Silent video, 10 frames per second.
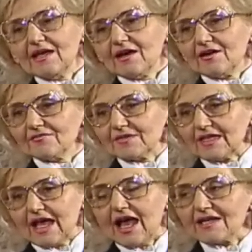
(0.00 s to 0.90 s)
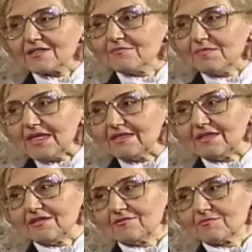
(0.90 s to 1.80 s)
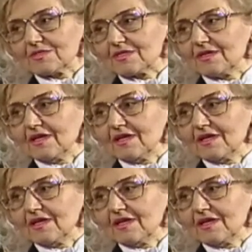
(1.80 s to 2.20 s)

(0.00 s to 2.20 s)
of the art mediums